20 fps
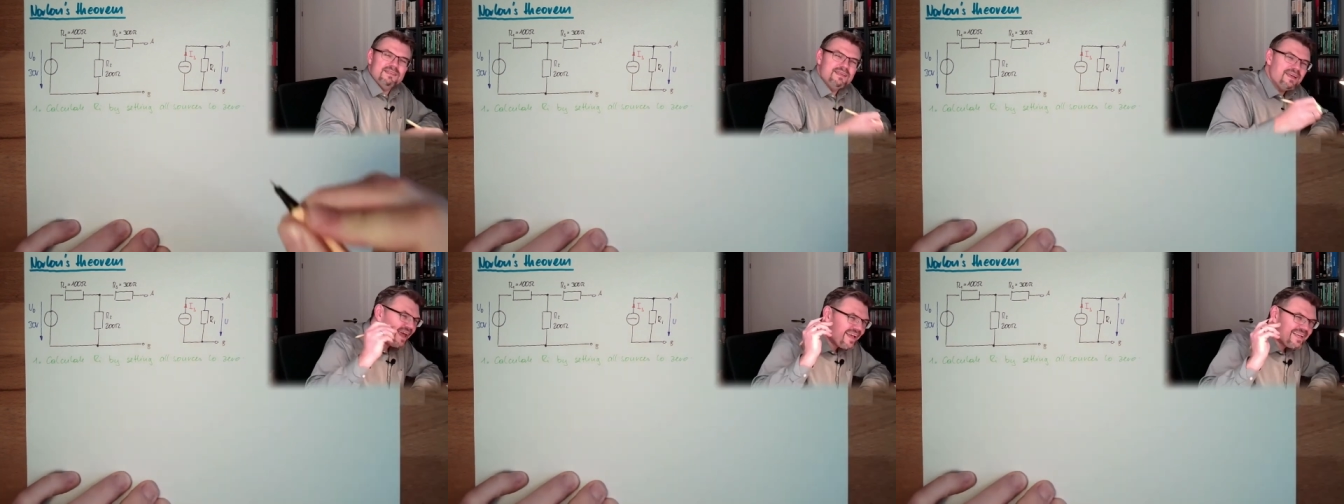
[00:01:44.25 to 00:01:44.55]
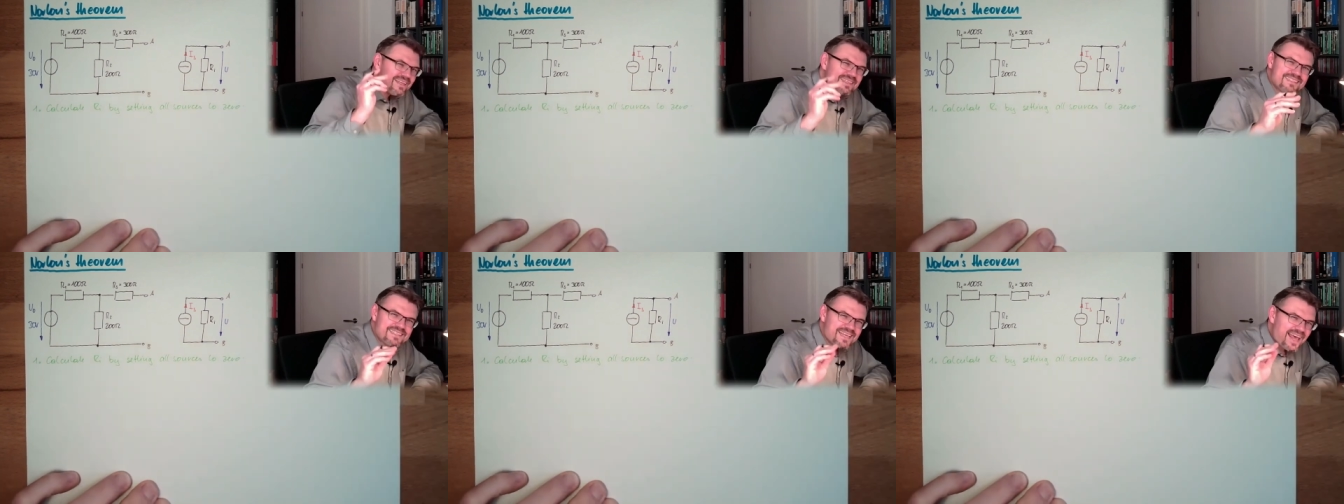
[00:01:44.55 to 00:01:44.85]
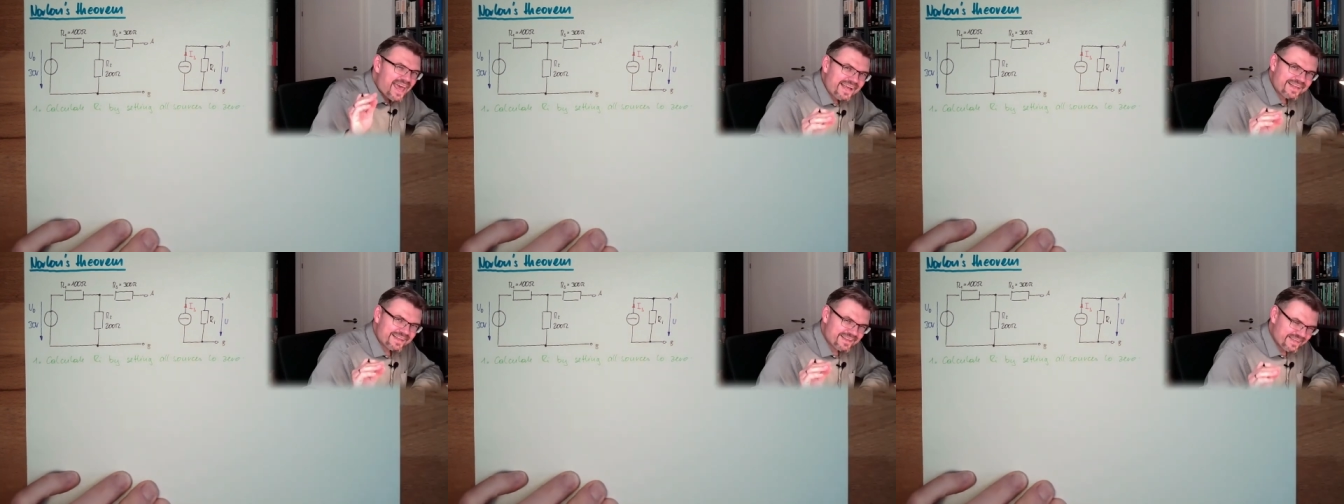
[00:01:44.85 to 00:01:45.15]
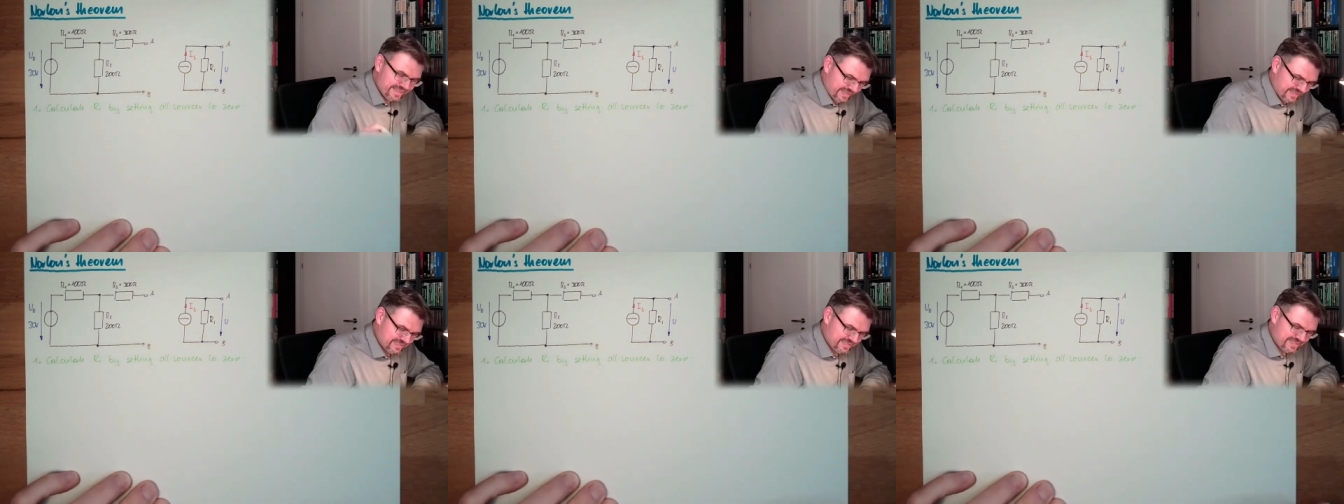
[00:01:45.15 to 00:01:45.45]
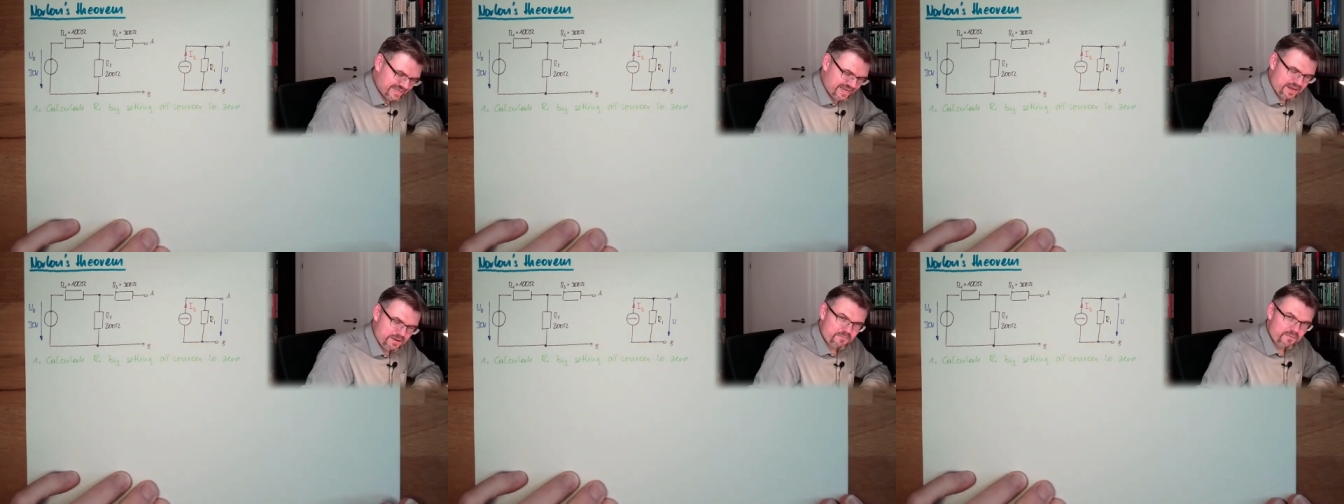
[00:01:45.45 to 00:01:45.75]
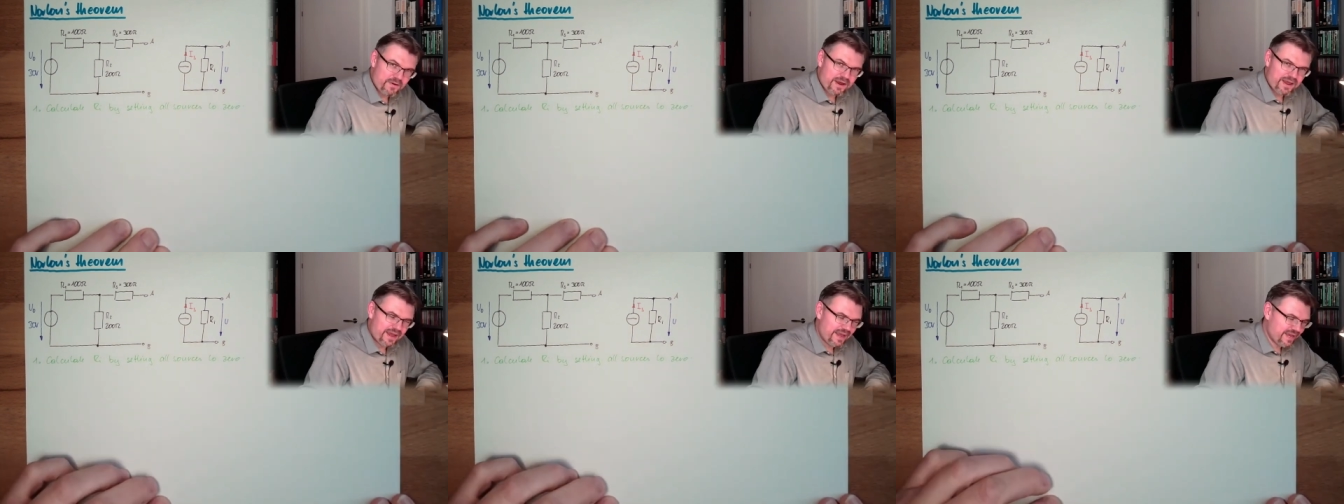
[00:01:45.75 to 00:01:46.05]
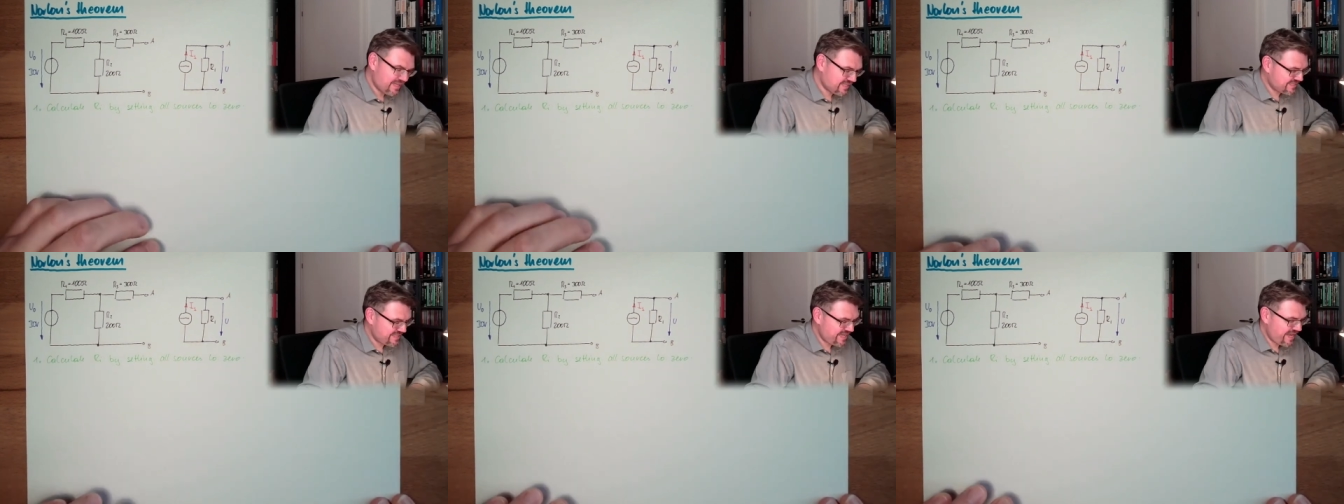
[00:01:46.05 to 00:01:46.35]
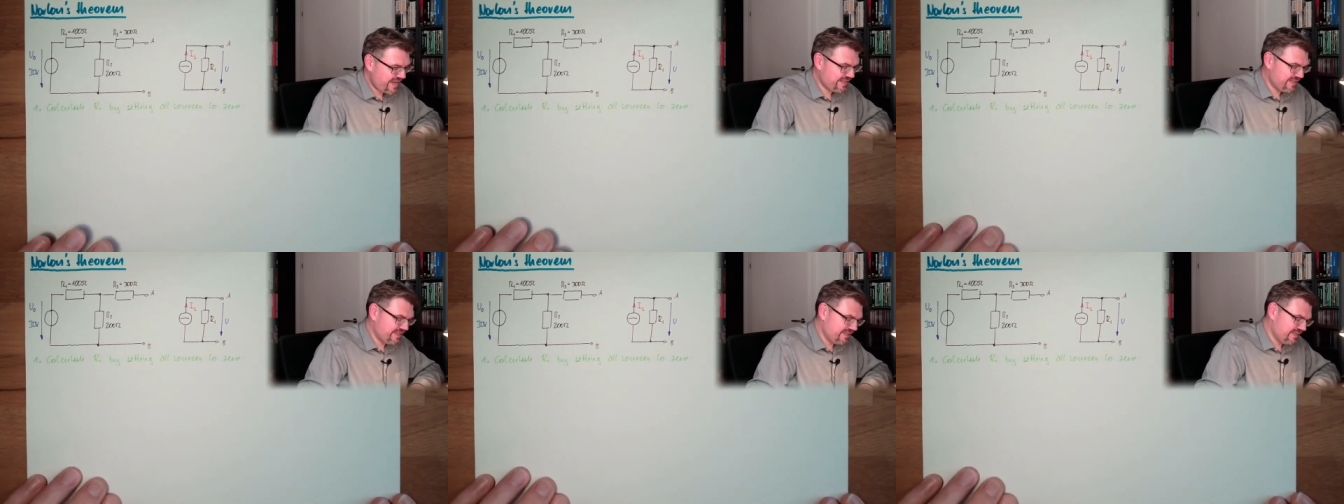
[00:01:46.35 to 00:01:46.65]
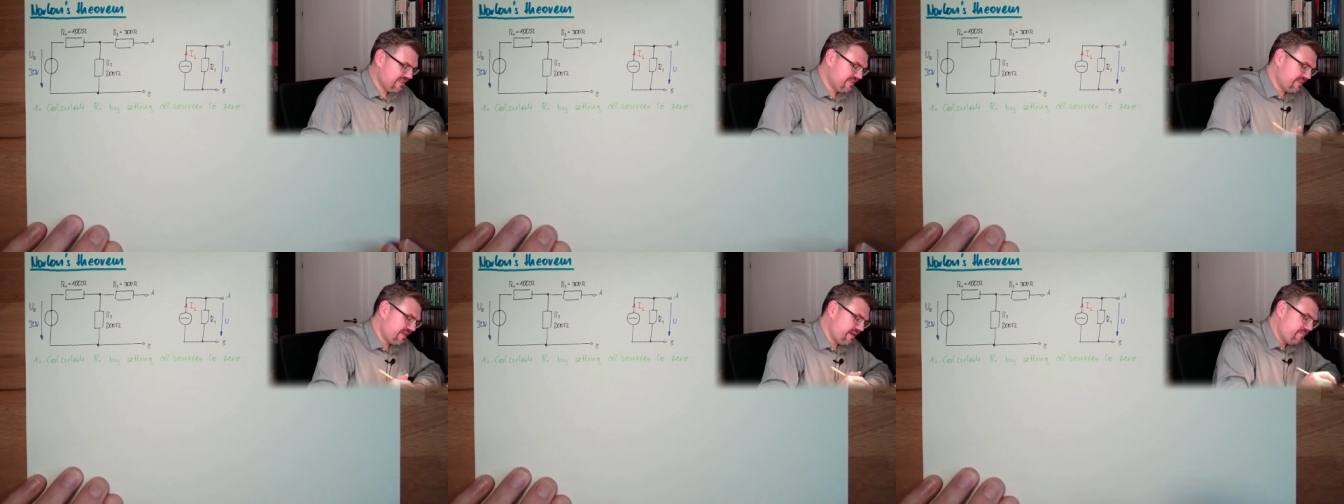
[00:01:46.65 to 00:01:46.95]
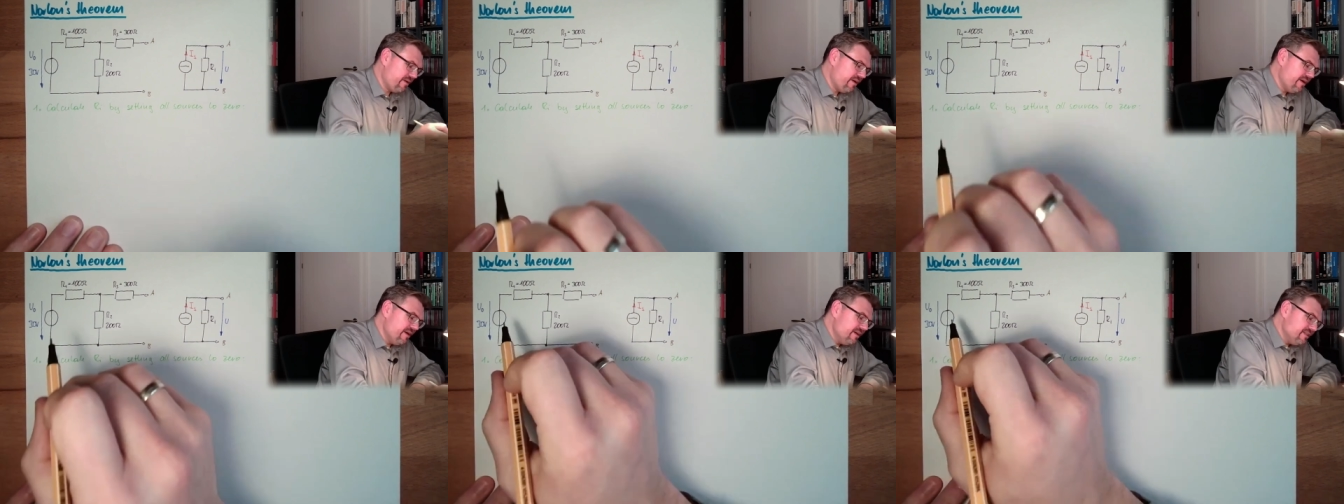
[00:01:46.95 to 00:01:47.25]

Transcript: Exactly the same way, exactly the same way.